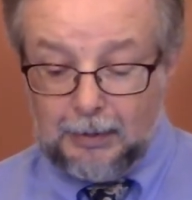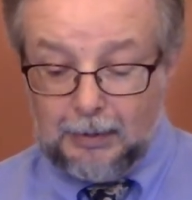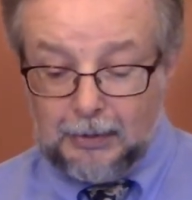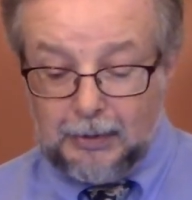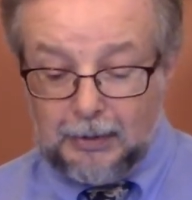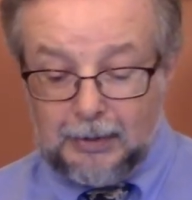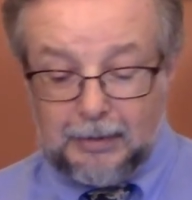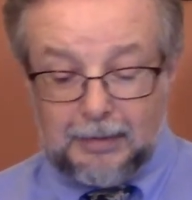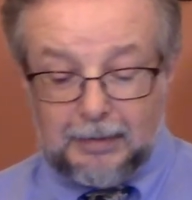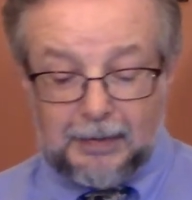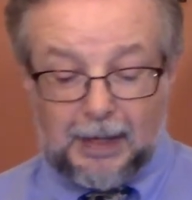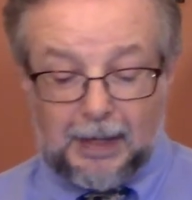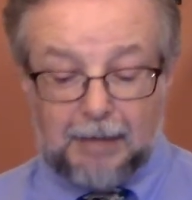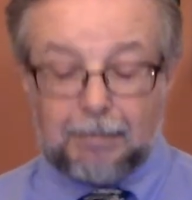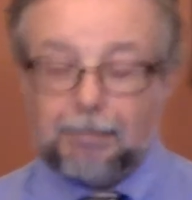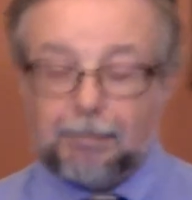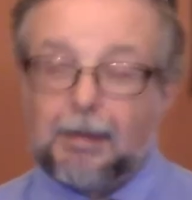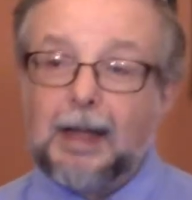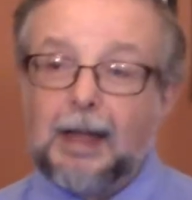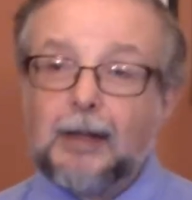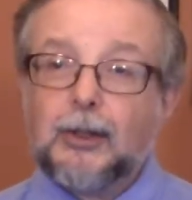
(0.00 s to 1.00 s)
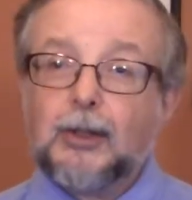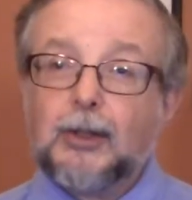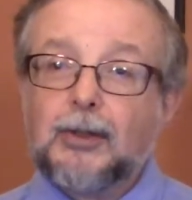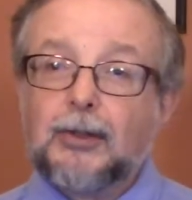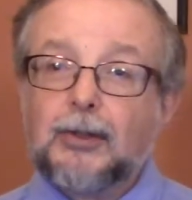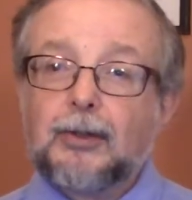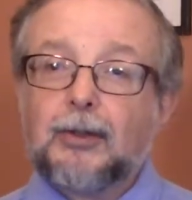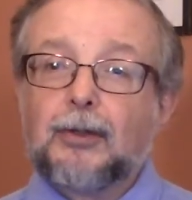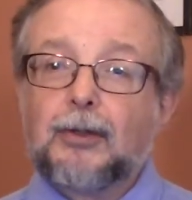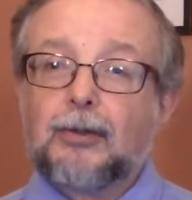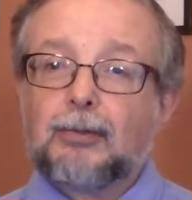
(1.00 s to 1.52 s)
they failed
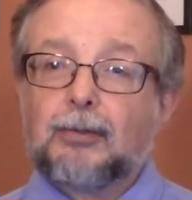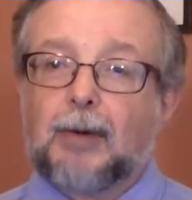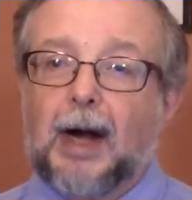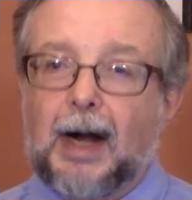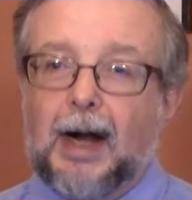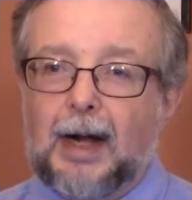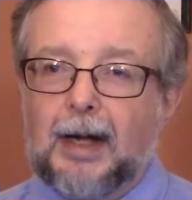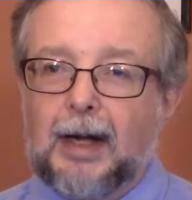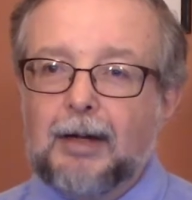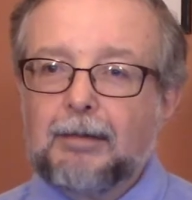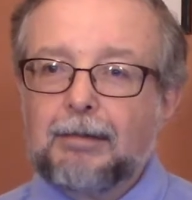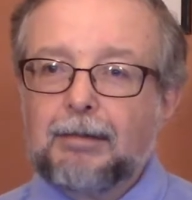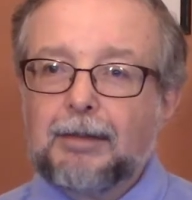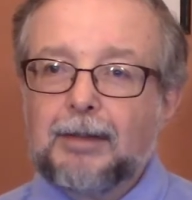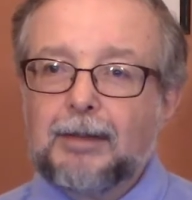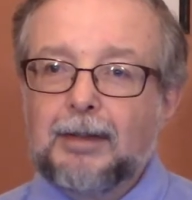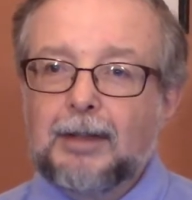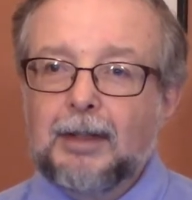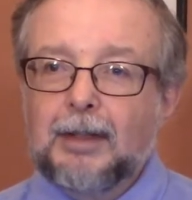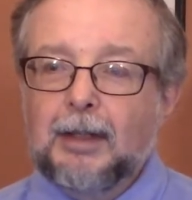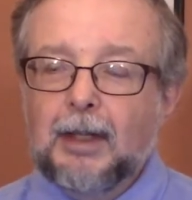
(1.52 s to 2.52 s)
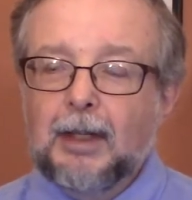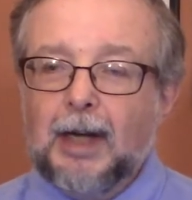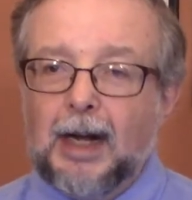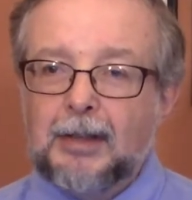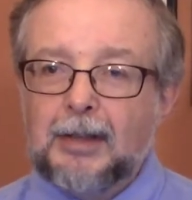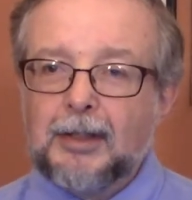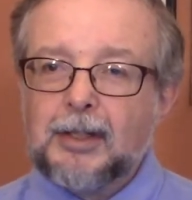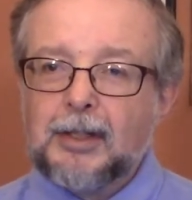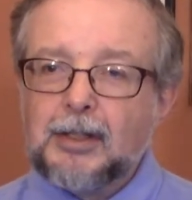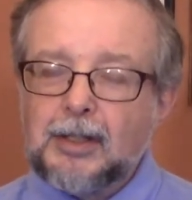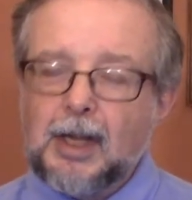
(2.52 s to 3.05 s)
to thrive. And
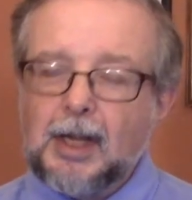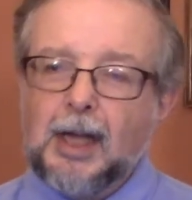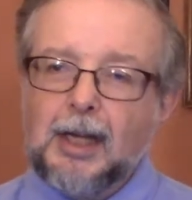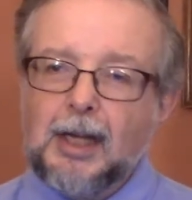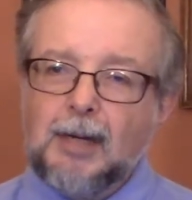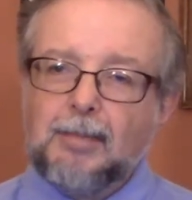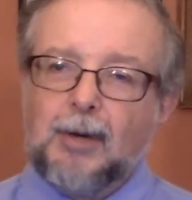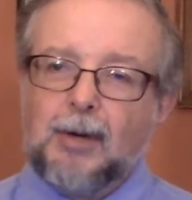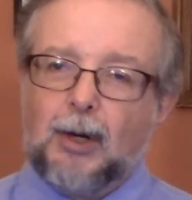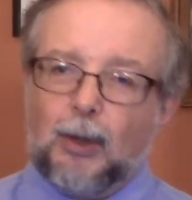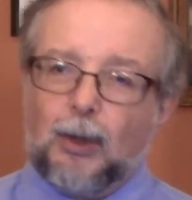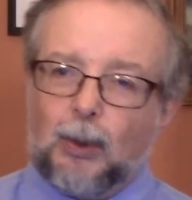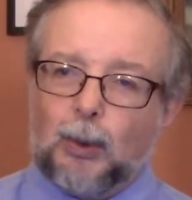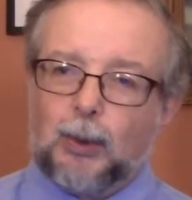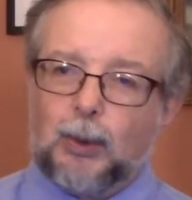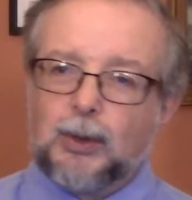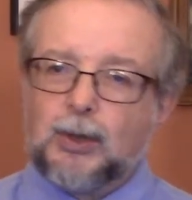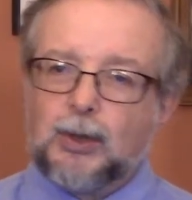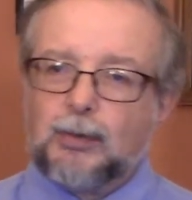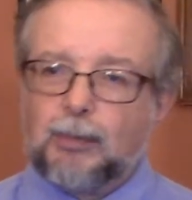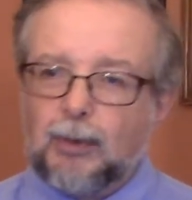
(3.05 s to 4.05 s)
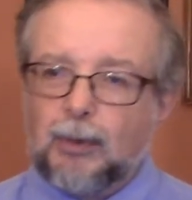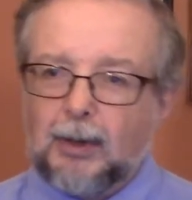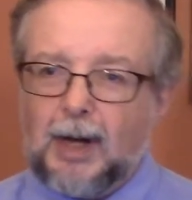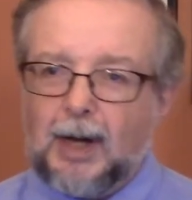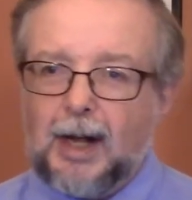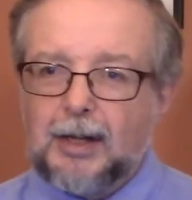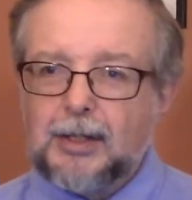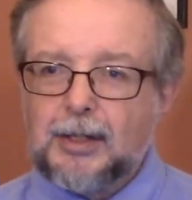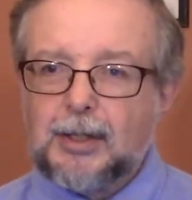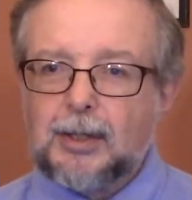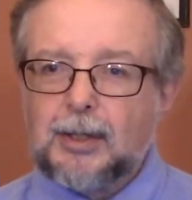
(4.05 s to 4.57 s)
the same holds for
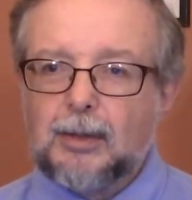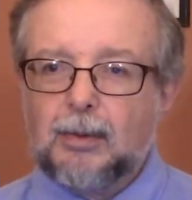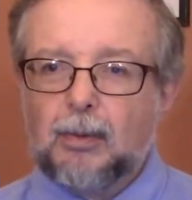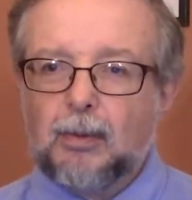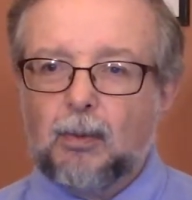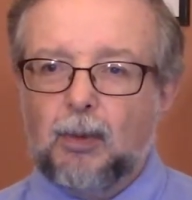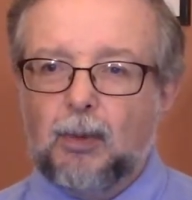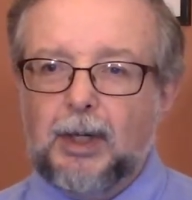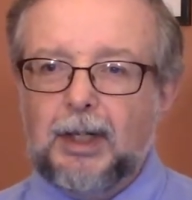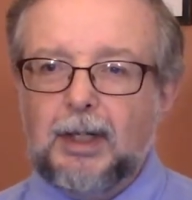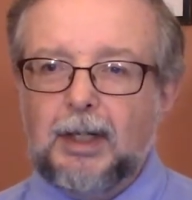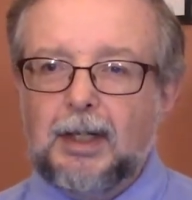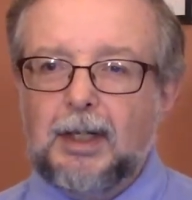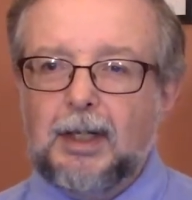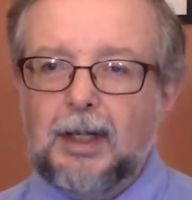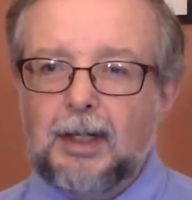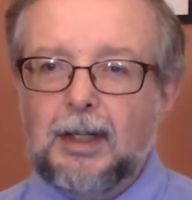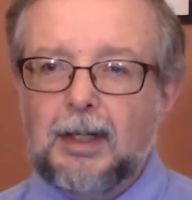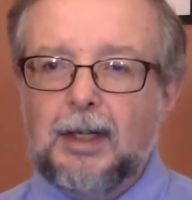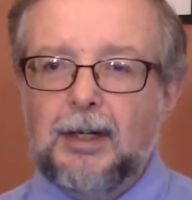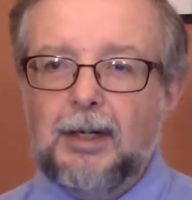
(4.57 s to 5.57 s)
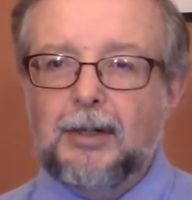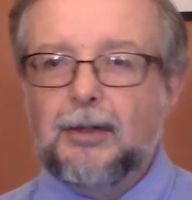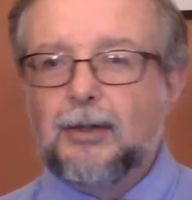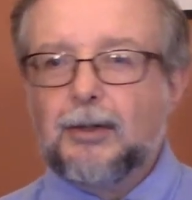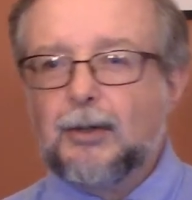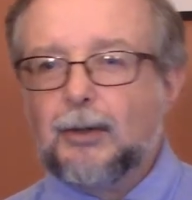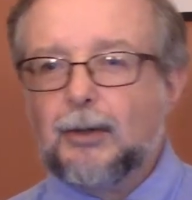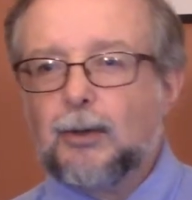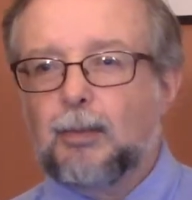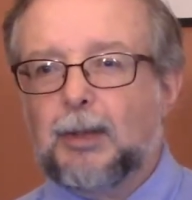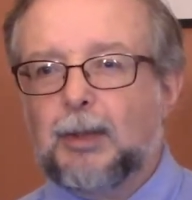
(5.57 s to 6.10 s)
us. We need
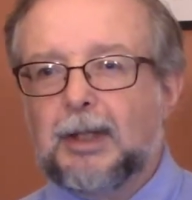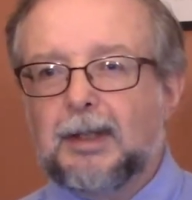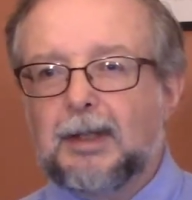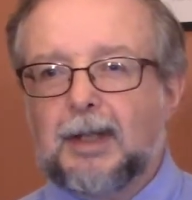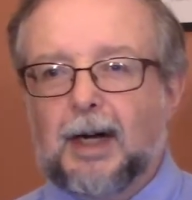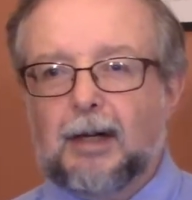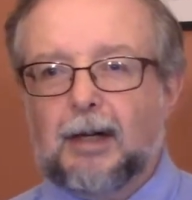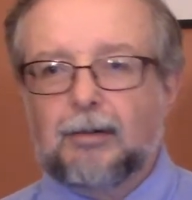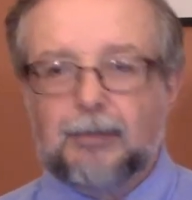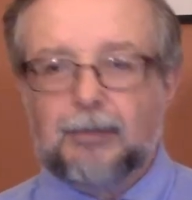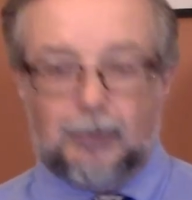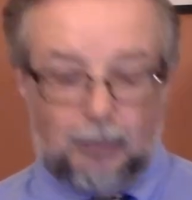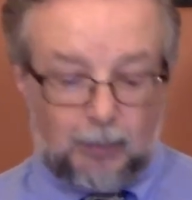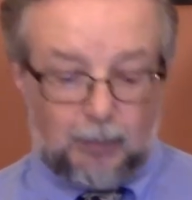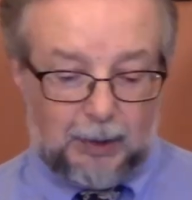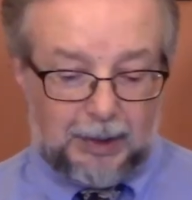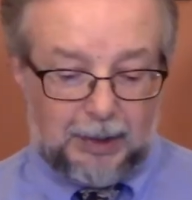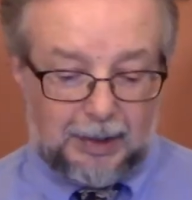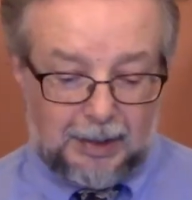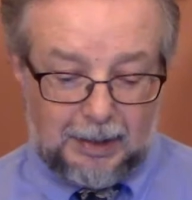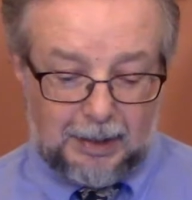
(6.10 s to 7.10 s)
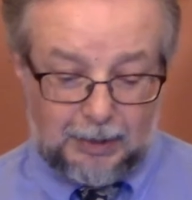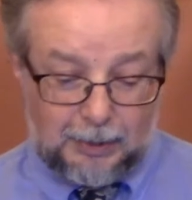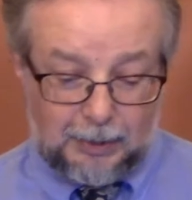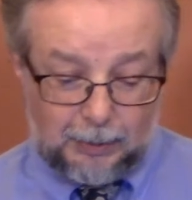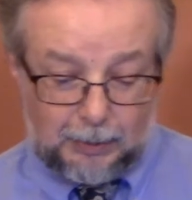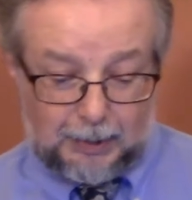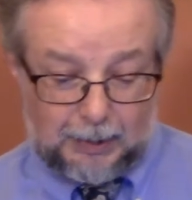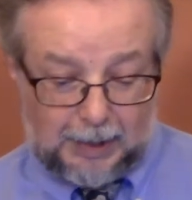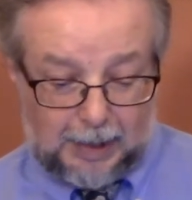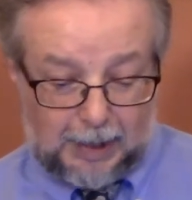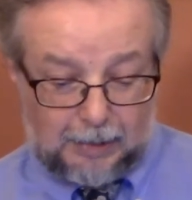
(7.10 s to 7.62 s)
to be loved. We need to
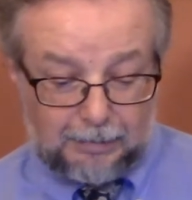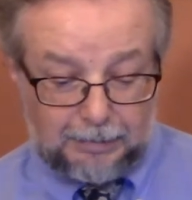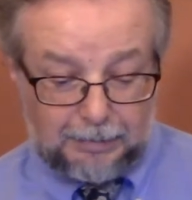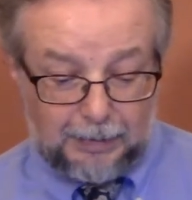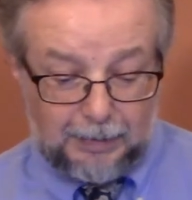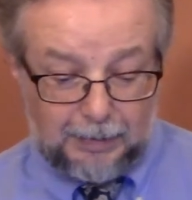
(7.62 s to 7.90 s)
love.